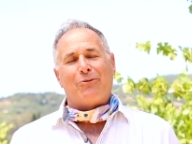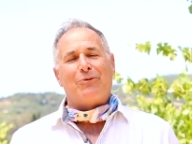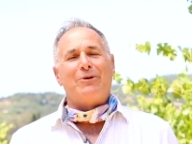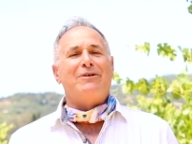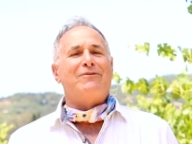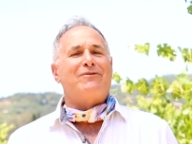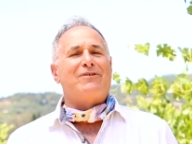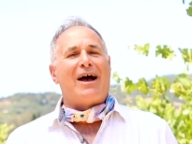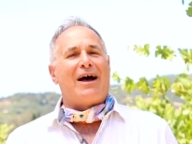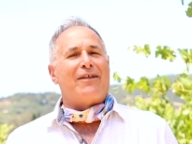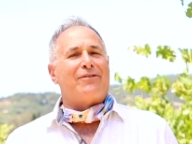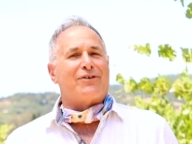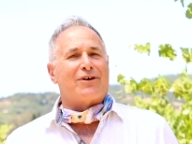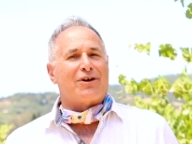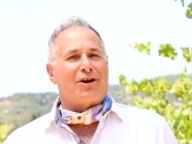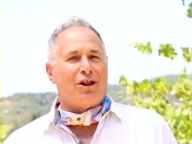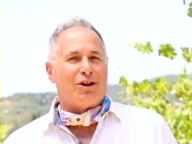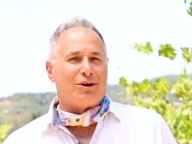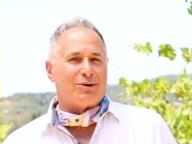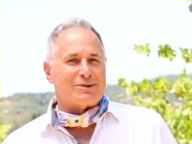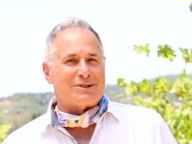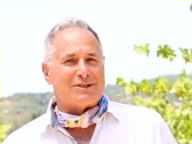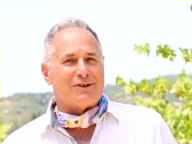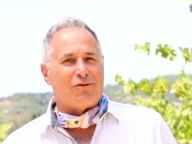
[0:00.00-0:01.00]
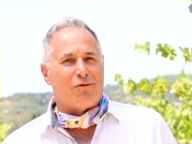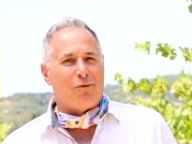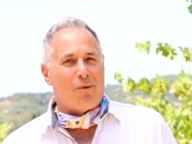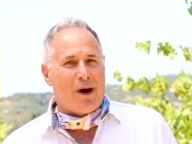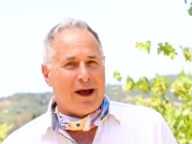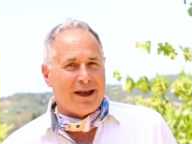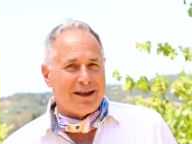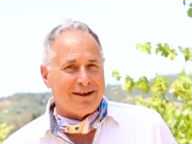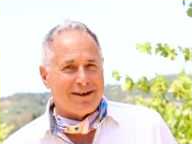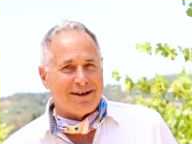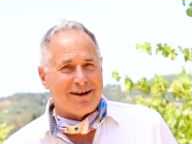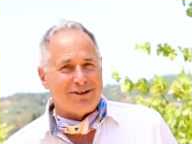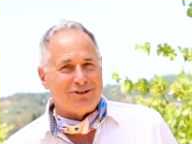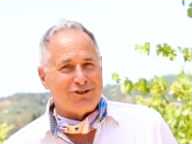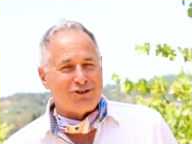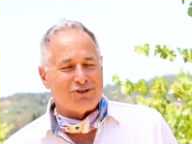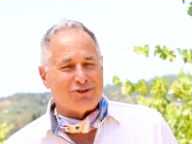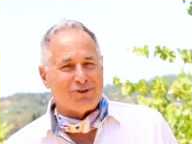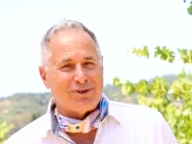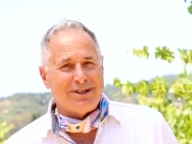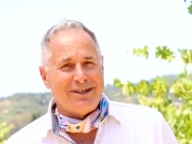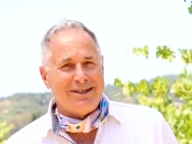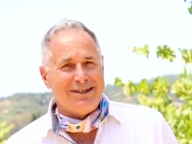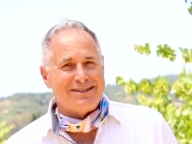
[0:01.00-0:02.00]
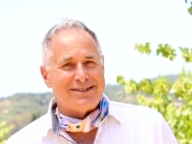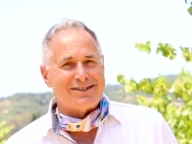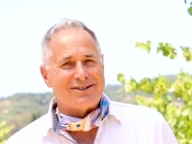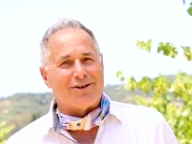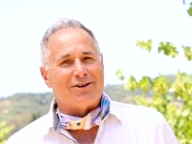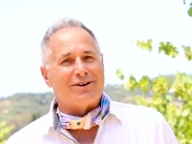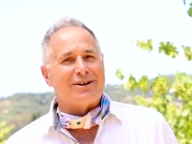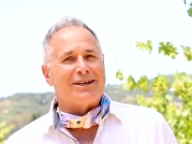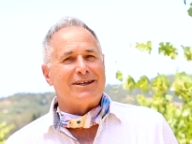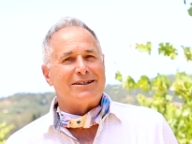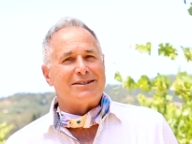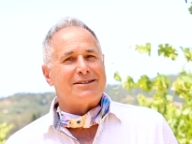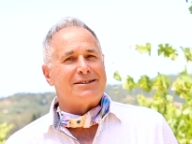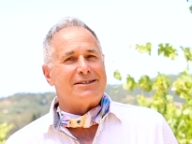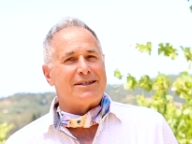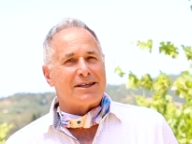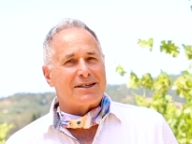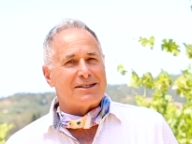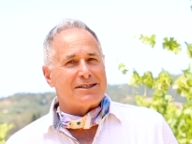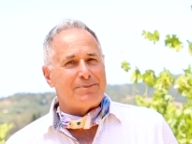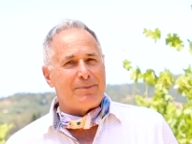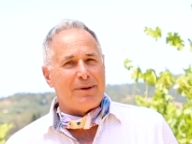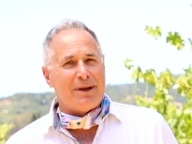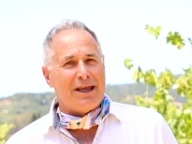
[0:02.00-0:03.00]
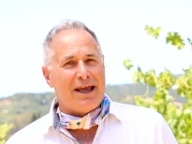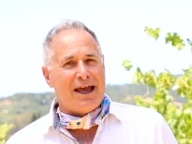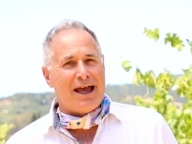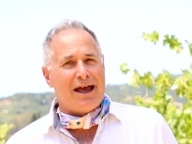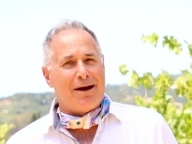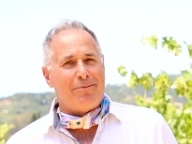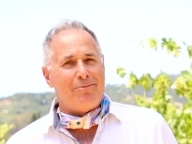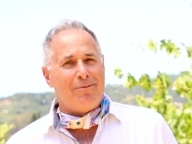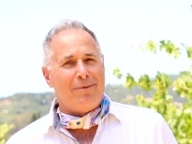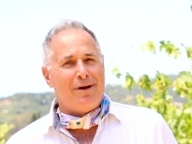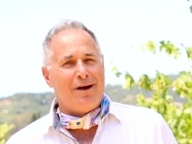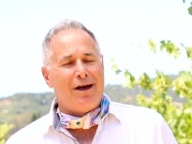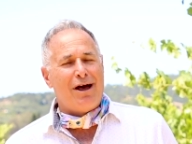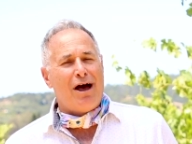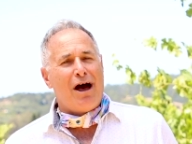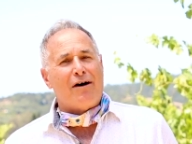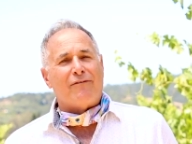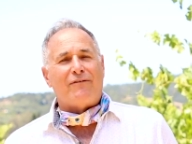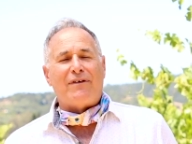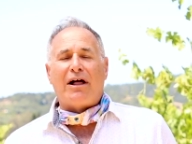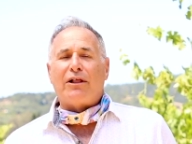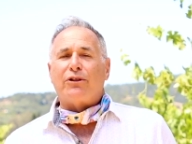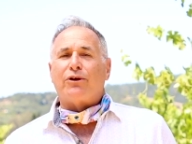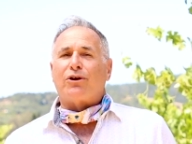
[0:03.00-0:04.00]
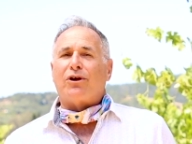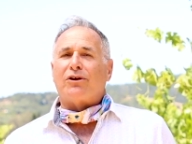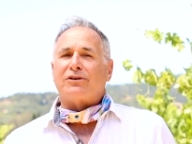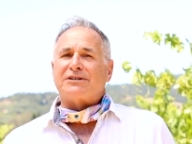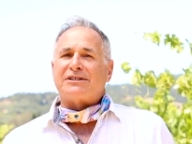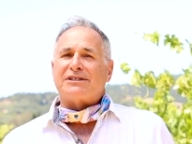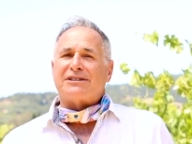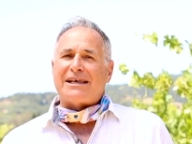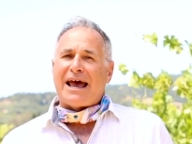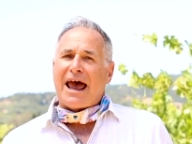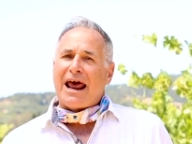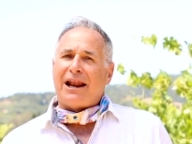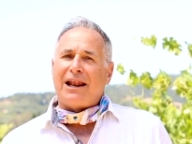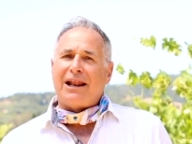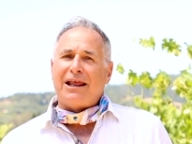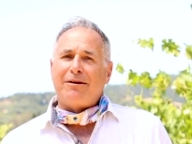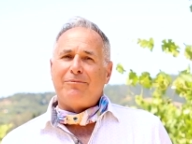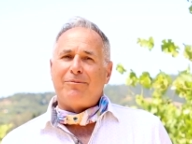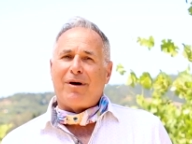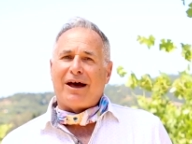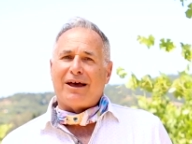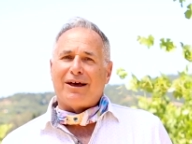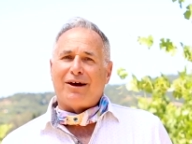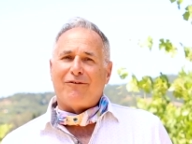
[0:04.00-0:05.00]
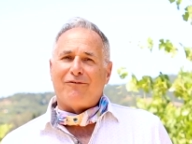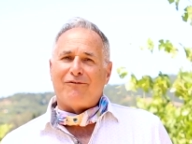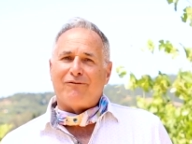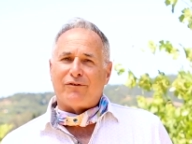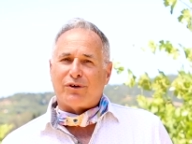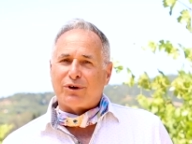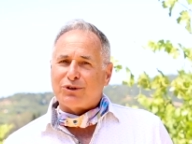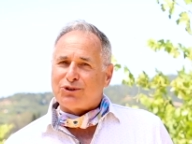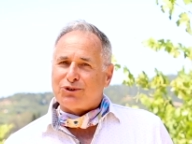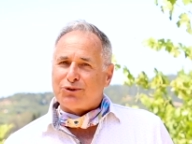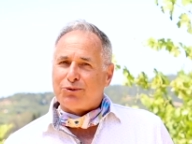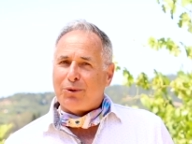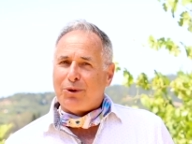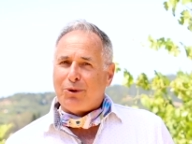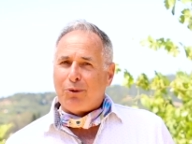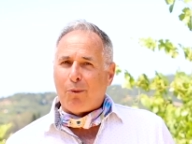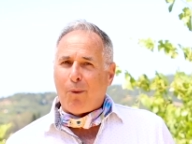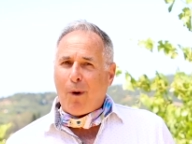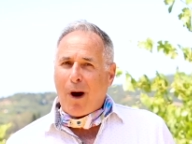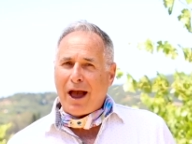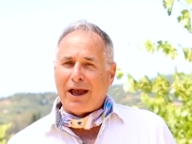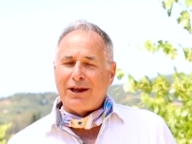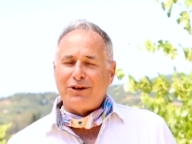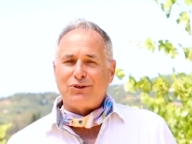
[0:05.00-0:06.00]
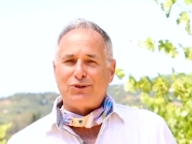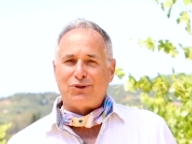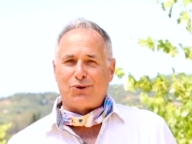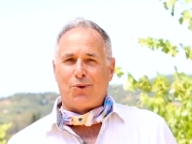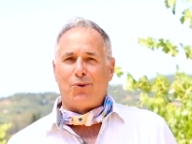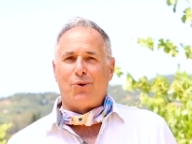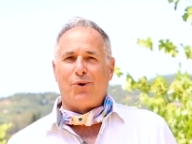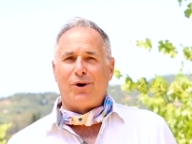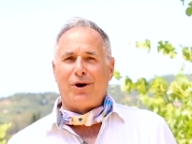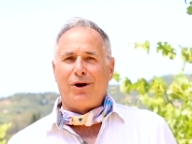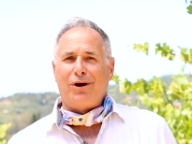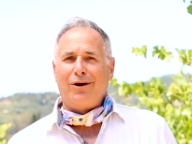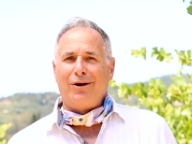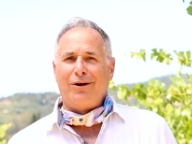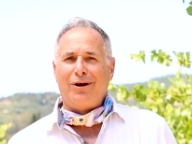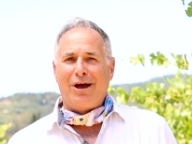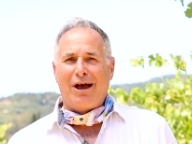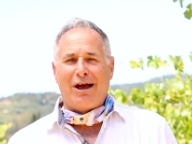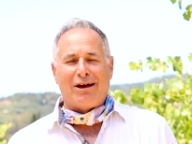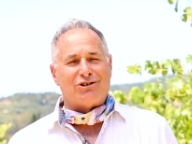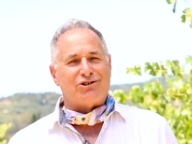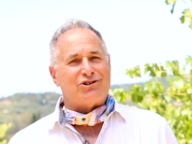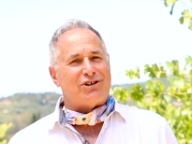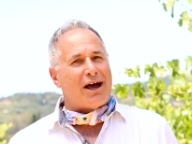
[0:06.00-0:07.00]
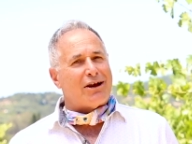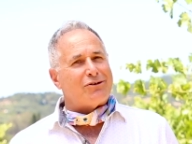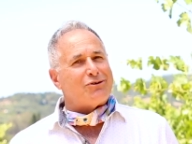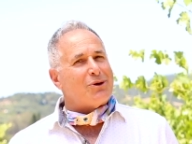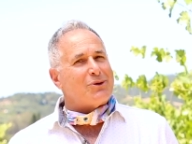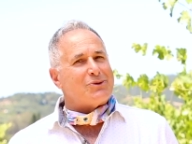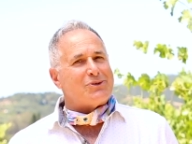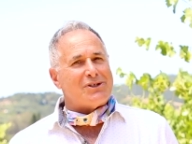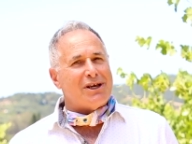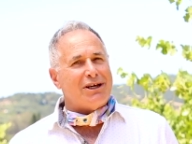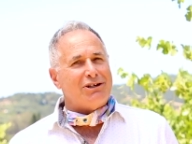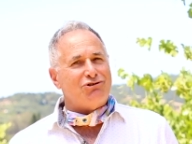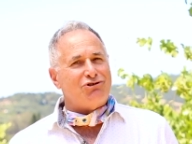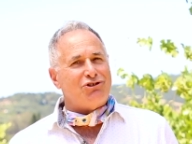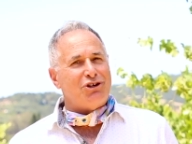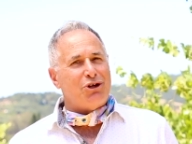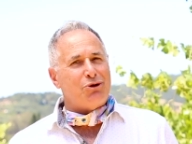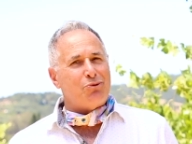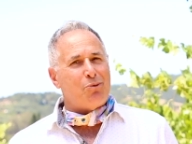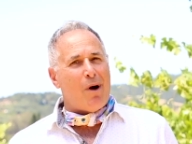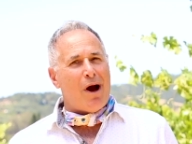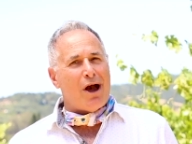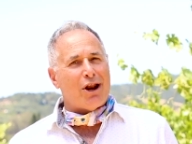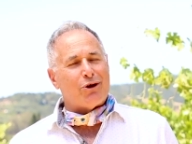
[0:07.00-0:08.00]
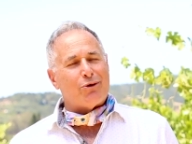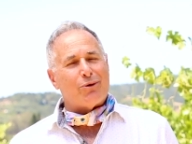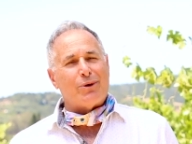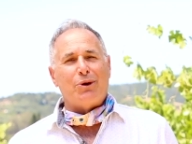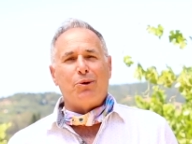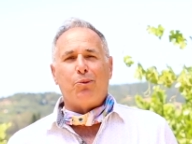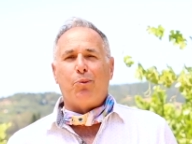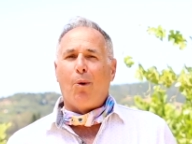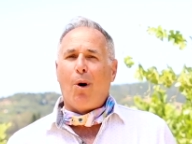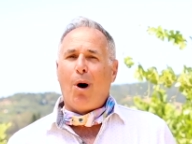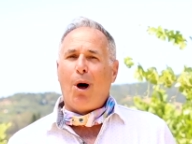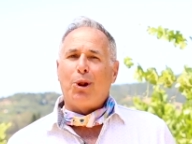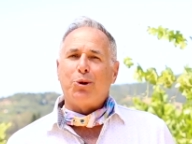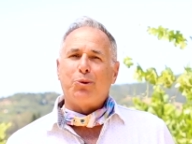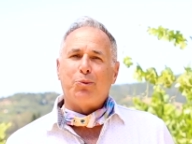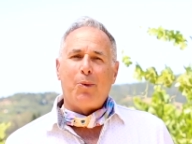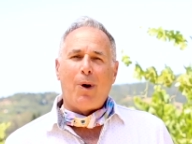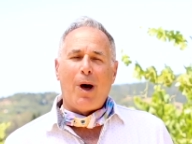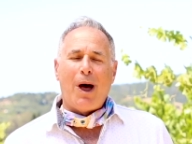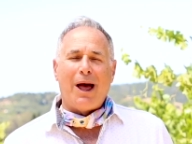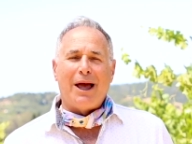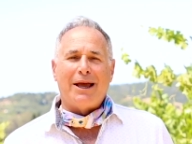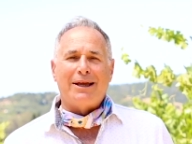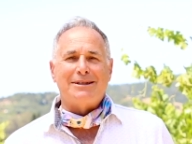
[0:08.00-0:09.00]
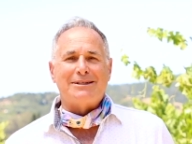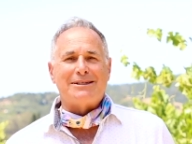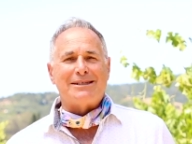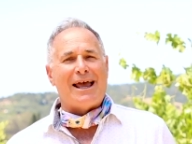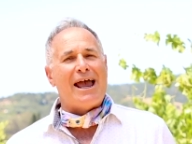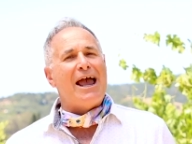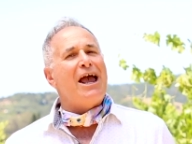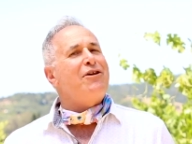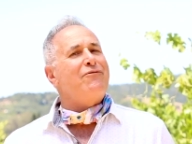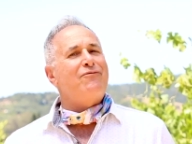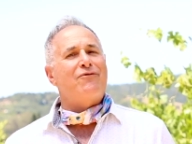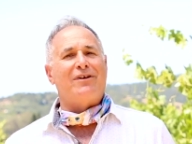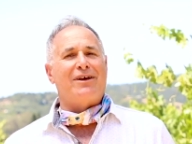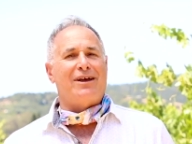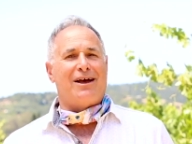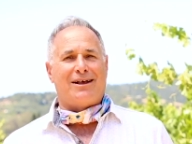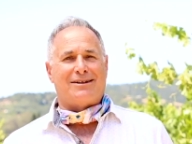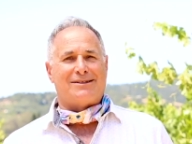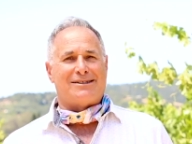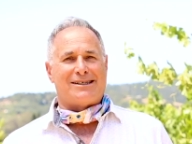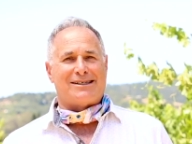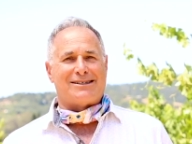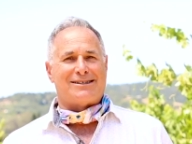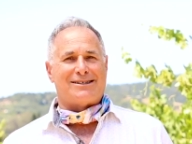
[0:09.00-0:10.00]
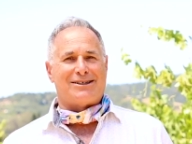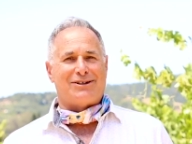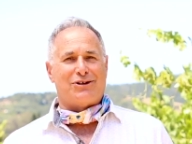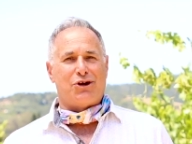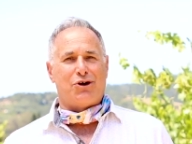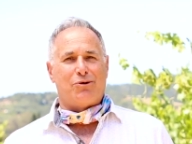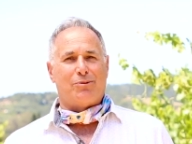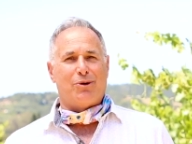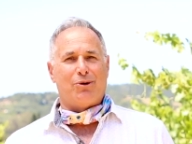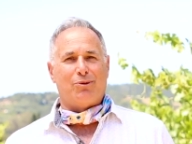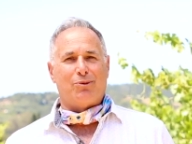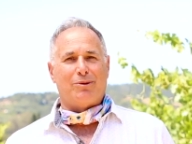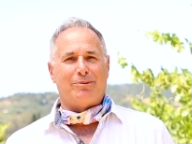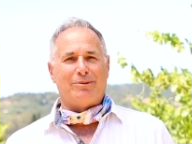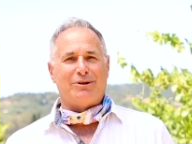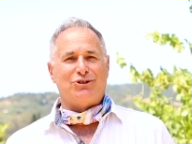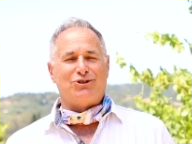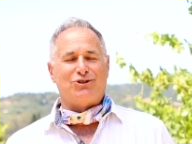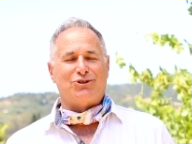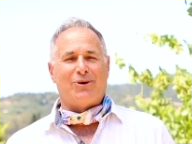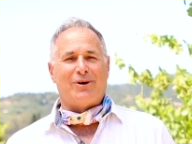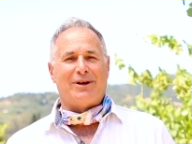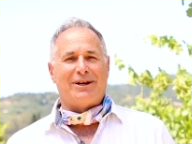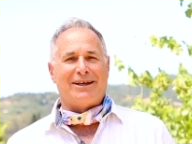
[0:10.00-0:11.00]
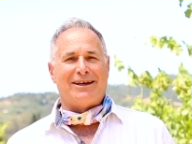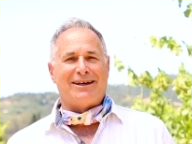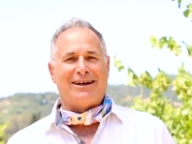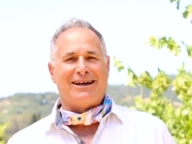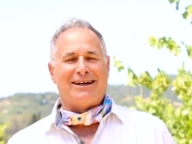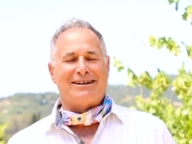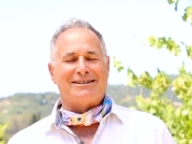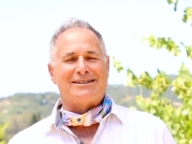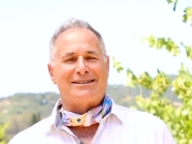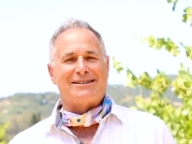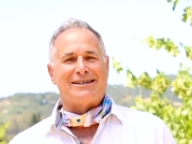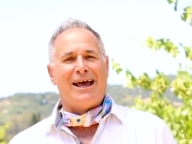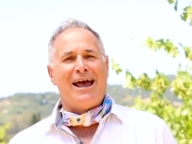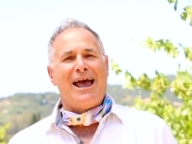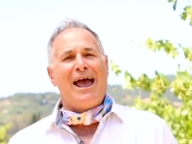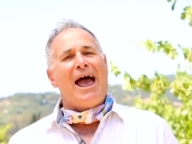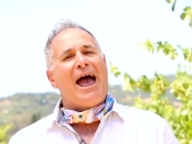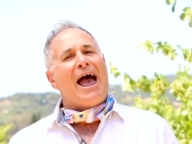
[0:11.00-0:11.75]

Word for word: we've got the colors of wine country starting at 6 p.m., followed on Saturday by a virtual wine tour. Chateau St. Jean Winery, Walt Wines, and Viansa Sonoma will be joining us.